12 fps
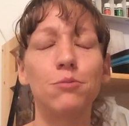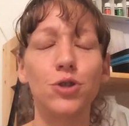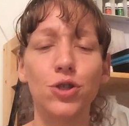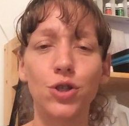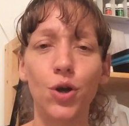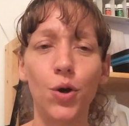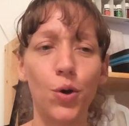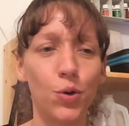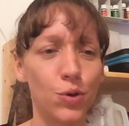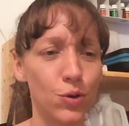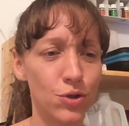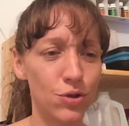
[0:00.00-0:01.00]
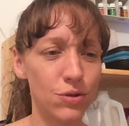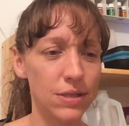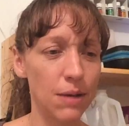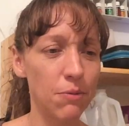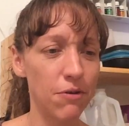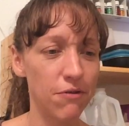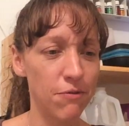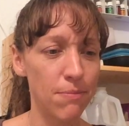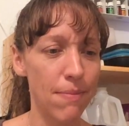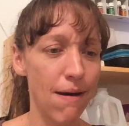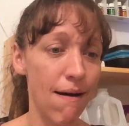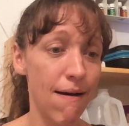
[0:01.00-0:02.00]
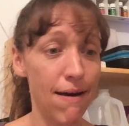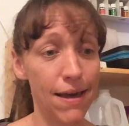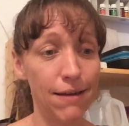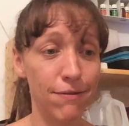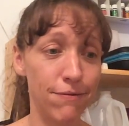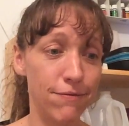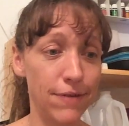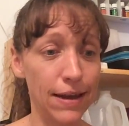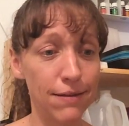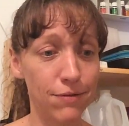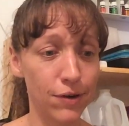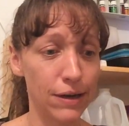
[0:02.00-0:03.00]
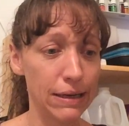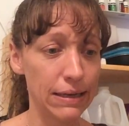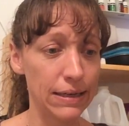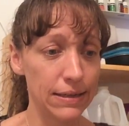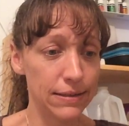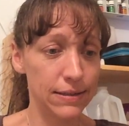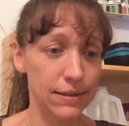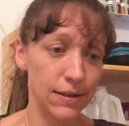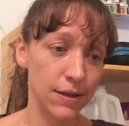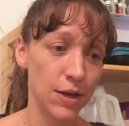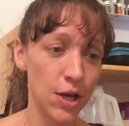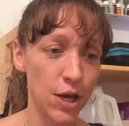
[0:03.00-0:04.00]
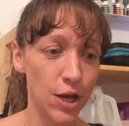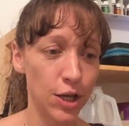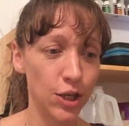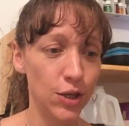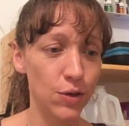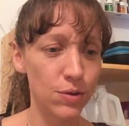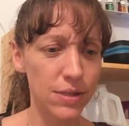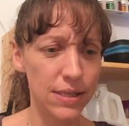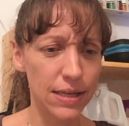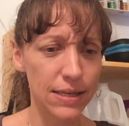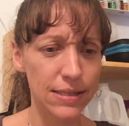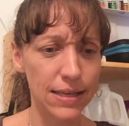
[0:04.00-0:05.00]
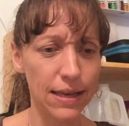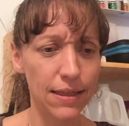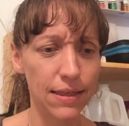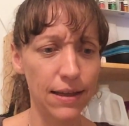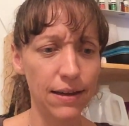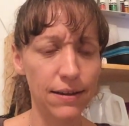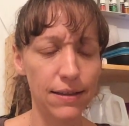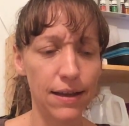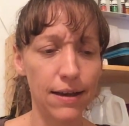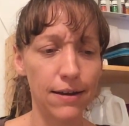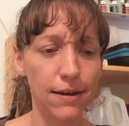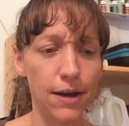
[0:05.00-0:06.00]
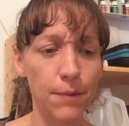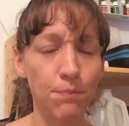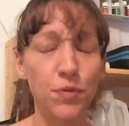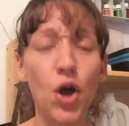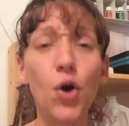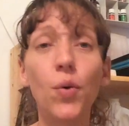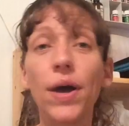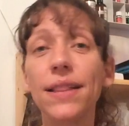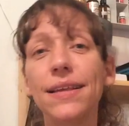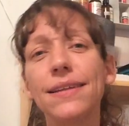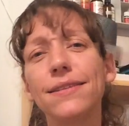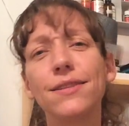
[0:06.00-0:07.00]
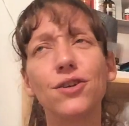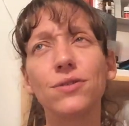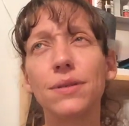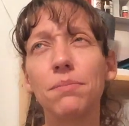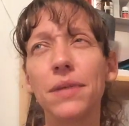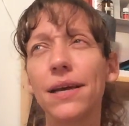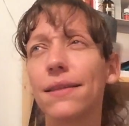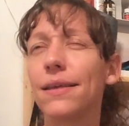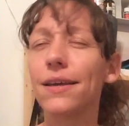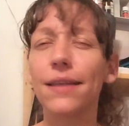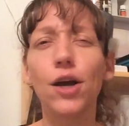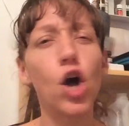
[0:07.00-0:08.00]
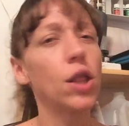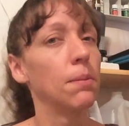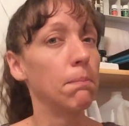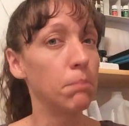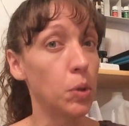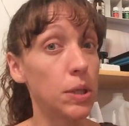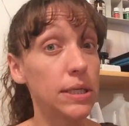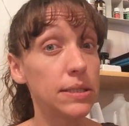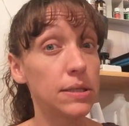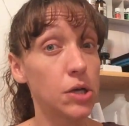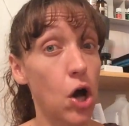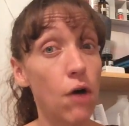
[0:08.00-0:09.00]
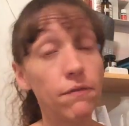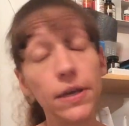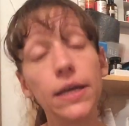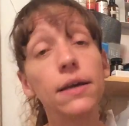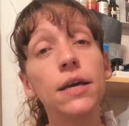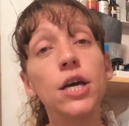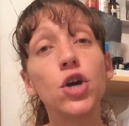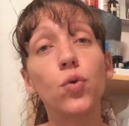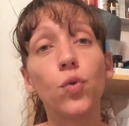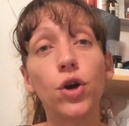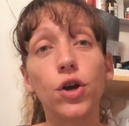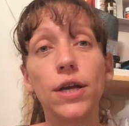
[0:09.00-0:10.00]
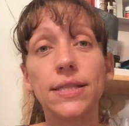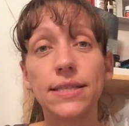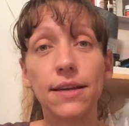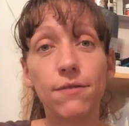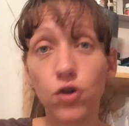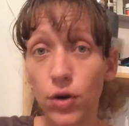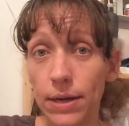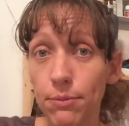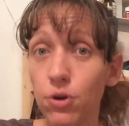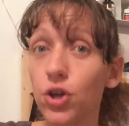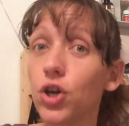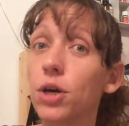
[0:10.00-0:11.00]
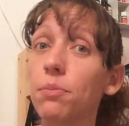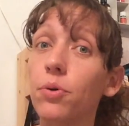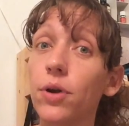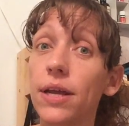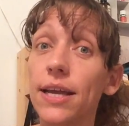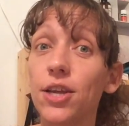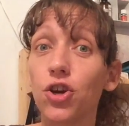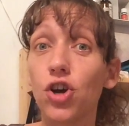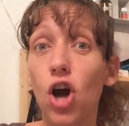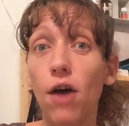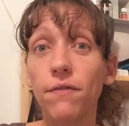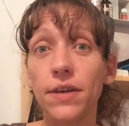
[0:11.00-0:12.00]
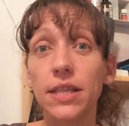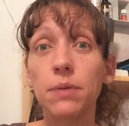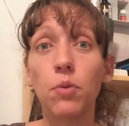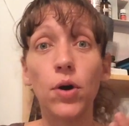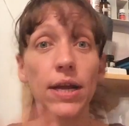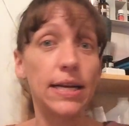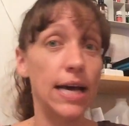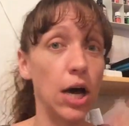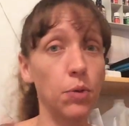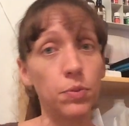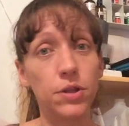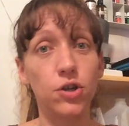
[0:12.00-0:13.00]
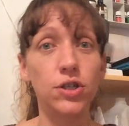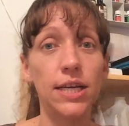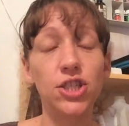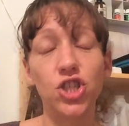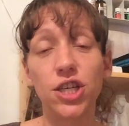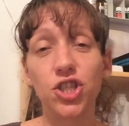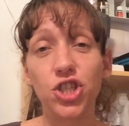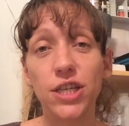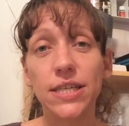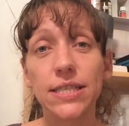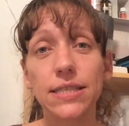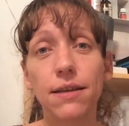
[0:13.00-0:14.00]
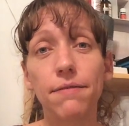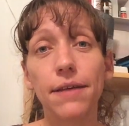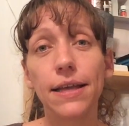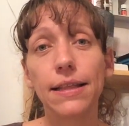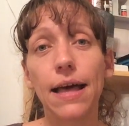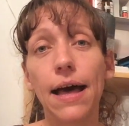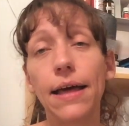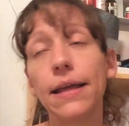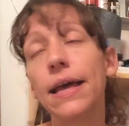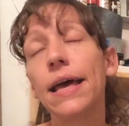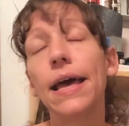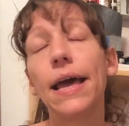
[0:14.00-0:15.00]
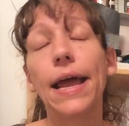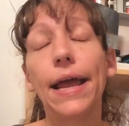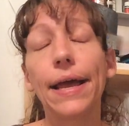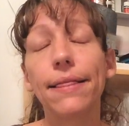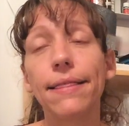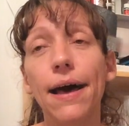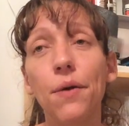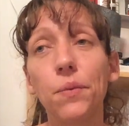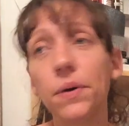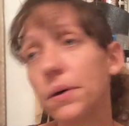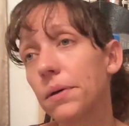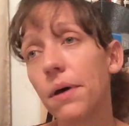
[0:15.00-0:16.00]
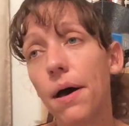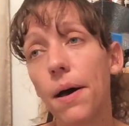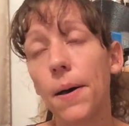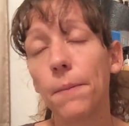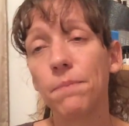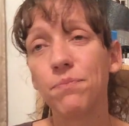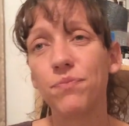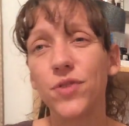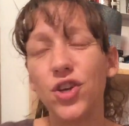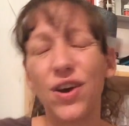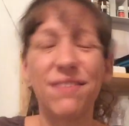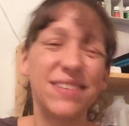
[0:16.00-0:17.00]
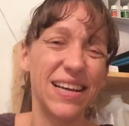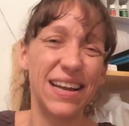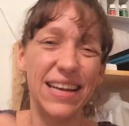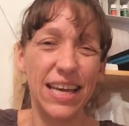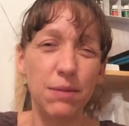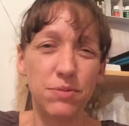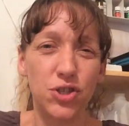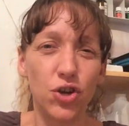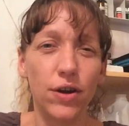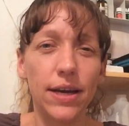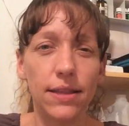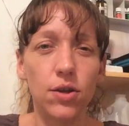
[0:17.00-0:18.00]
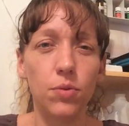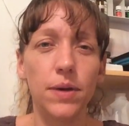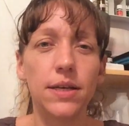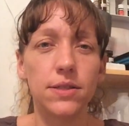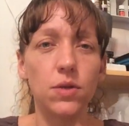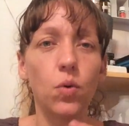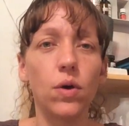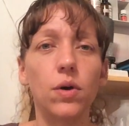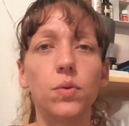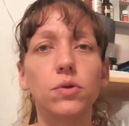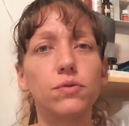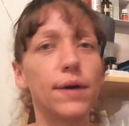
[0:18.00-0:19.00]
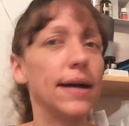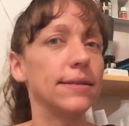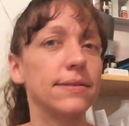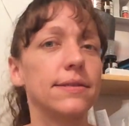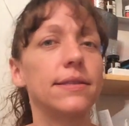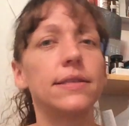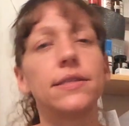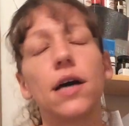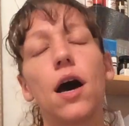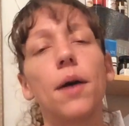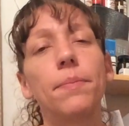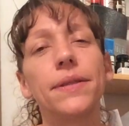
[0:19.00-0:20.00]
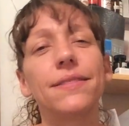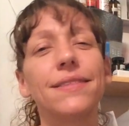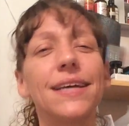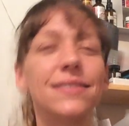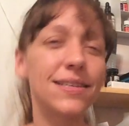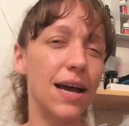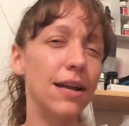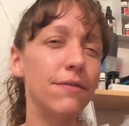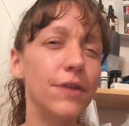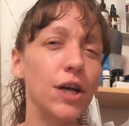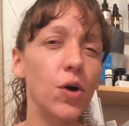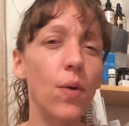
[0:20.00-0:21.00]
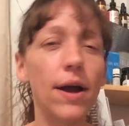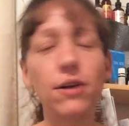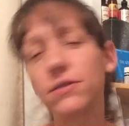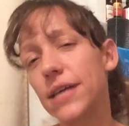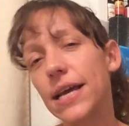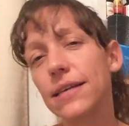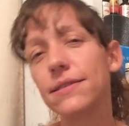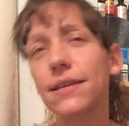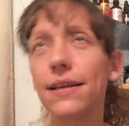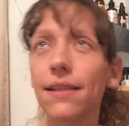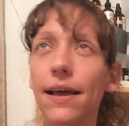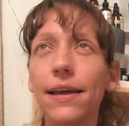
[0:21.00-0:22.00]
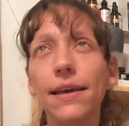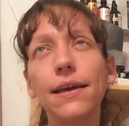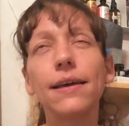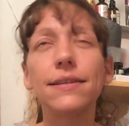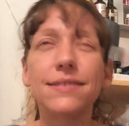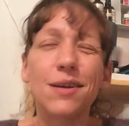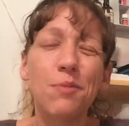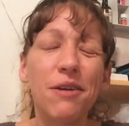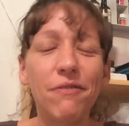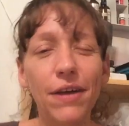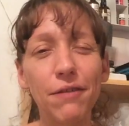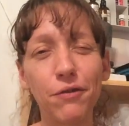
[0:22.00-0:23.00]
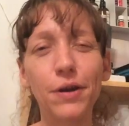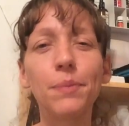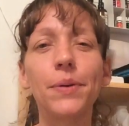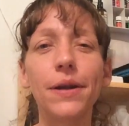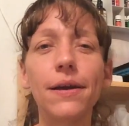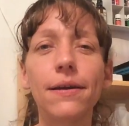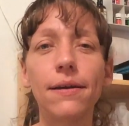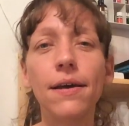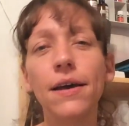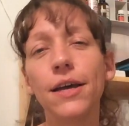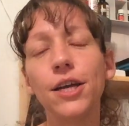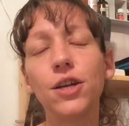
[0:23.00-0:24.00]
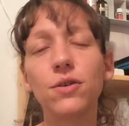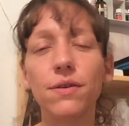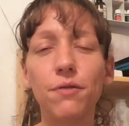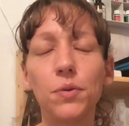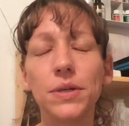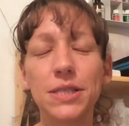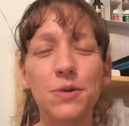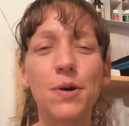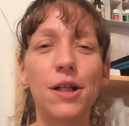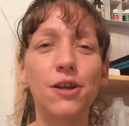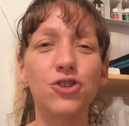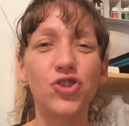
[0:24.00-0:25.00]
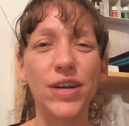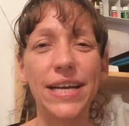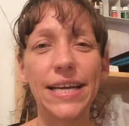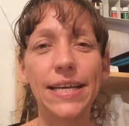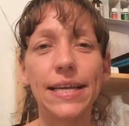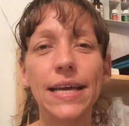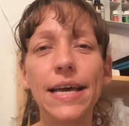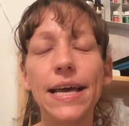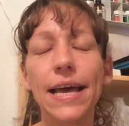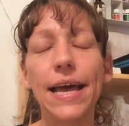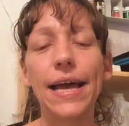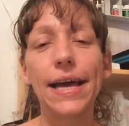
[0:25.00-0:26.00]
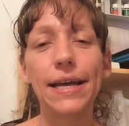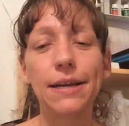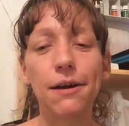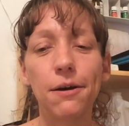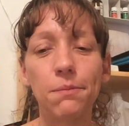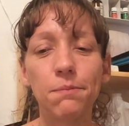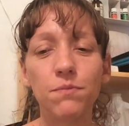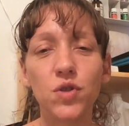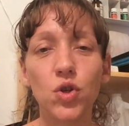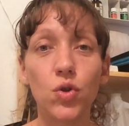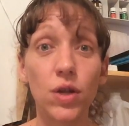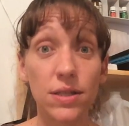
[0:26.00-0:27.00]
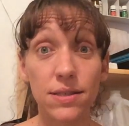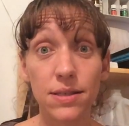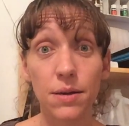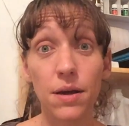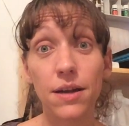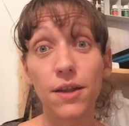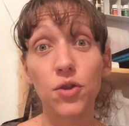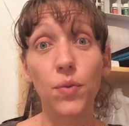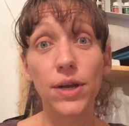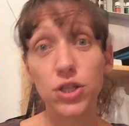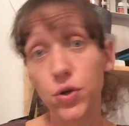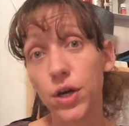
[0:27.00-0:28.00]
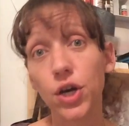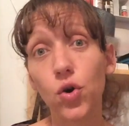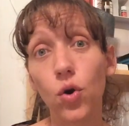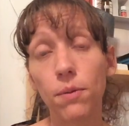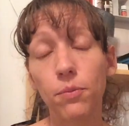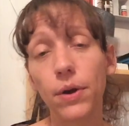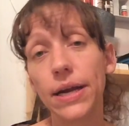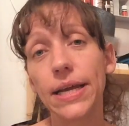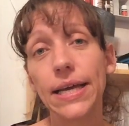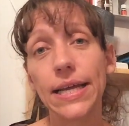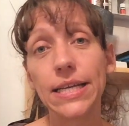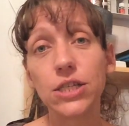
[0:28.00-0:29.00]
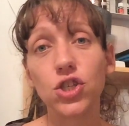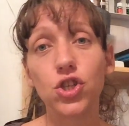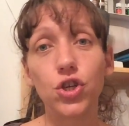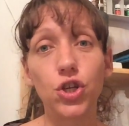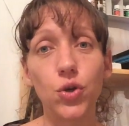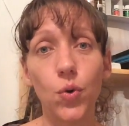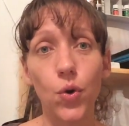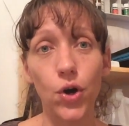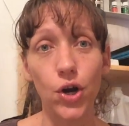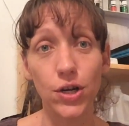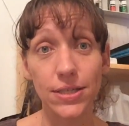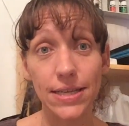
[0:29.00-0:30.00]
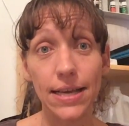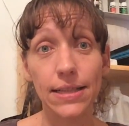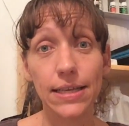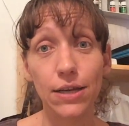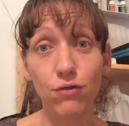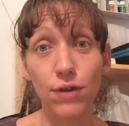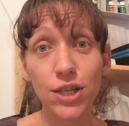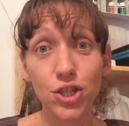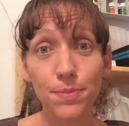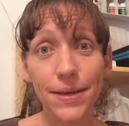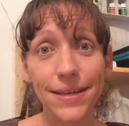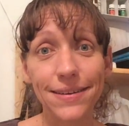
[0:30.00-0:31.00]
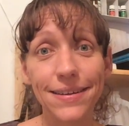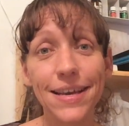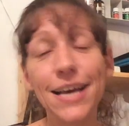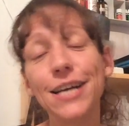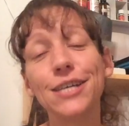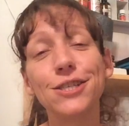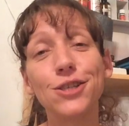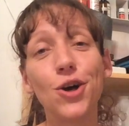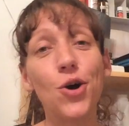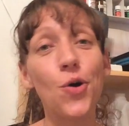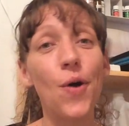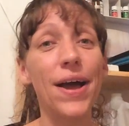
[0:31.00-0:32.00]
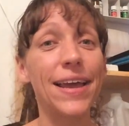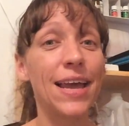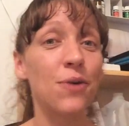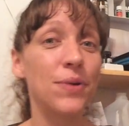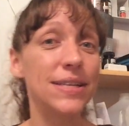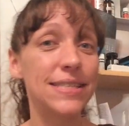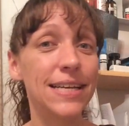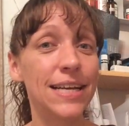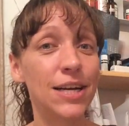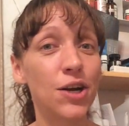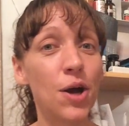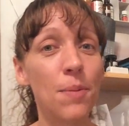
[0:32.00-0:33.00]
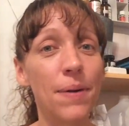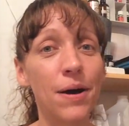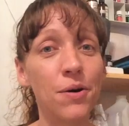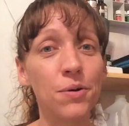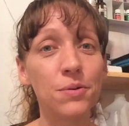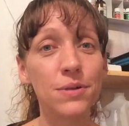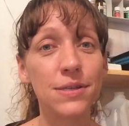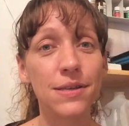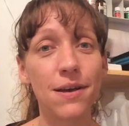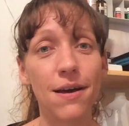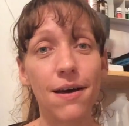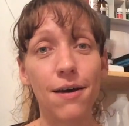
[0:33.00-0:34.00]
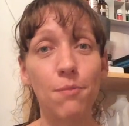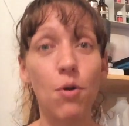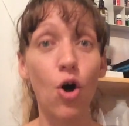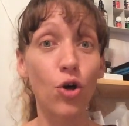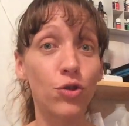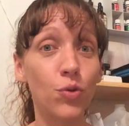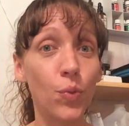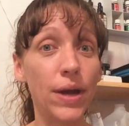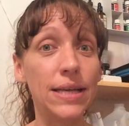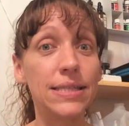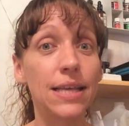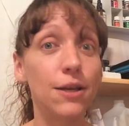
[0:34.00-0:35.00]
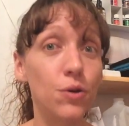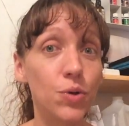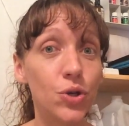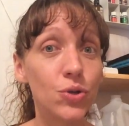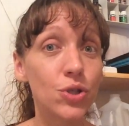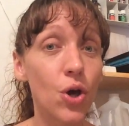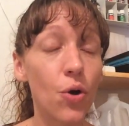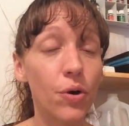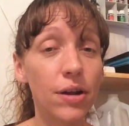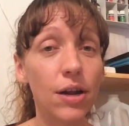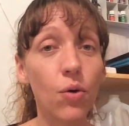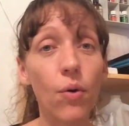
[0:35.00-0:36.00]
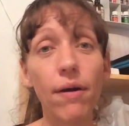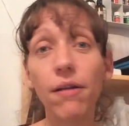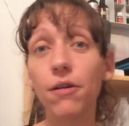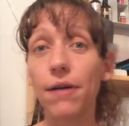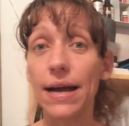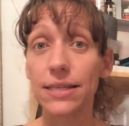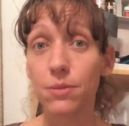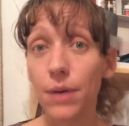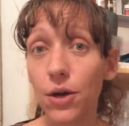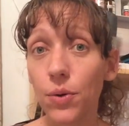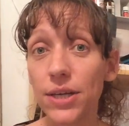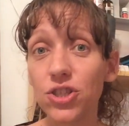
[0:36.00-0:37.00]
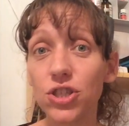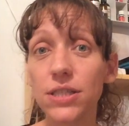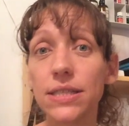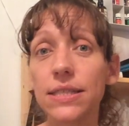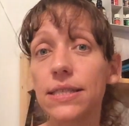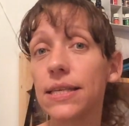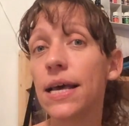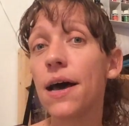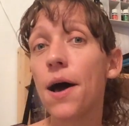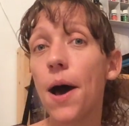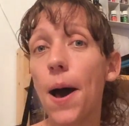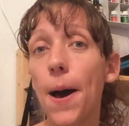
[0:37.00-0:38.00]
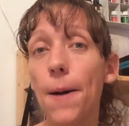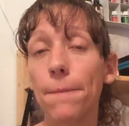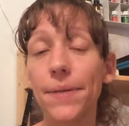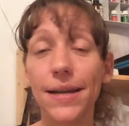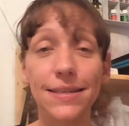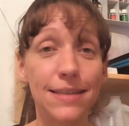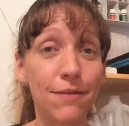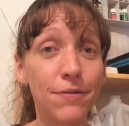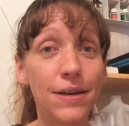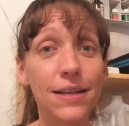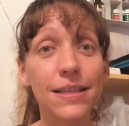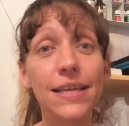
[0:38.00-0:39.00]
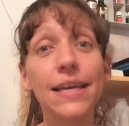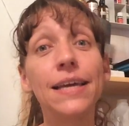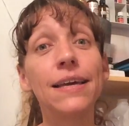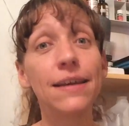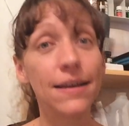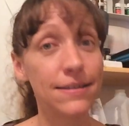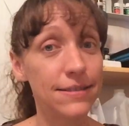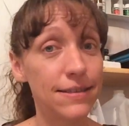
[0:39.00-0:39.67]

So those are some of my favorite uses. I think that, and then there's something, I think they call it bullet coffee, where instead of creamer, you can put it in your coffee in the morning to help with your digestion and stuff like that. And that will, you have to kind of keep stirring it though, because the oil will rise to the top. And that's kind of an acquired taste. I like it. It's not my favorite, but every once in a while I'll drink it. And so that's another way to incorporate it into your daily regimen. So I can't wait to hear about all the ways that you use coconut oil, or ask me questions. But I definitely